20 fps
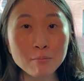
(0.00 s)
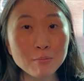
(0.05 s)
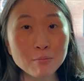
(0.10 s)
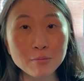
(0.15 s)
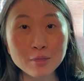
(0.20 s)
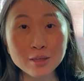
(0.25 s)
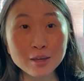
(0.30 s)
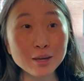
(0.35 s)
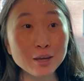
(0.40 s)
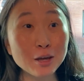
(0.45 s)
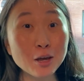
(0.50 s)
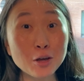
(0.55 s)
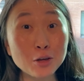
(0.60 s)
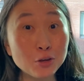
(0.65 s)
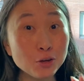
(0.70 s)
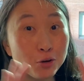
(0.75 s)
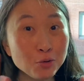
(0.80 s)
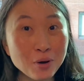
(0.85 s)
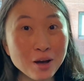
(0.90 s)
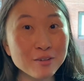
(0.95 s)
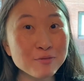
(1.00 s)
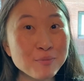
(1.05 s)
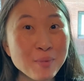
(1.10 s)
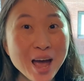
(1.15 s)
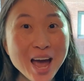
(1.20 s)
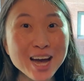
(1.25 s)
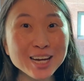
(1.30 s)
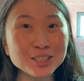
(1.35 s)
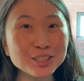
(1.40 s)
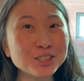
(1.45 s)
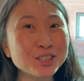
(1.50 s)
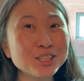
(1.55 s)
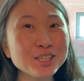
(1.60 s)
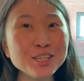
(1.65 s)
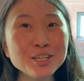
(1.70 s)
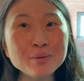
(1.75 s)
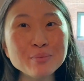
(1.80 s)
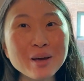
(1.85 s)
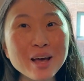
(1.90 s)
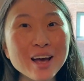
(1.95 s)
"you have matched"
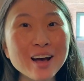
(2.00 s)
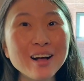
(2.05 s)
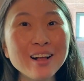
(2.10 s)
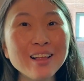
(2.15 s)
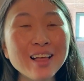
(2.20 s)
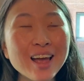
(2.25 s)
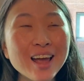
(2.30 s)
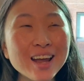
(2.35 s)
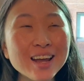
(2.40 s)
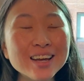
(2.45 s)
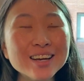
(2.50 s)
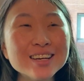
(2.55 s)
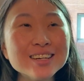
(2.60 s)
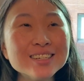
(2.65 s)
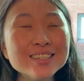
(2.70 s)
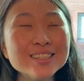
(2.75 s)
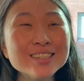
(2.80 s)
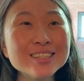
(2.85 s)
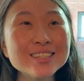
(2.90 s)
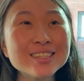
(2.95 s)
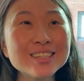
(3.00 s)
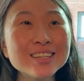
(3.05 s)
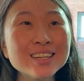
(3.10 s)
email, and,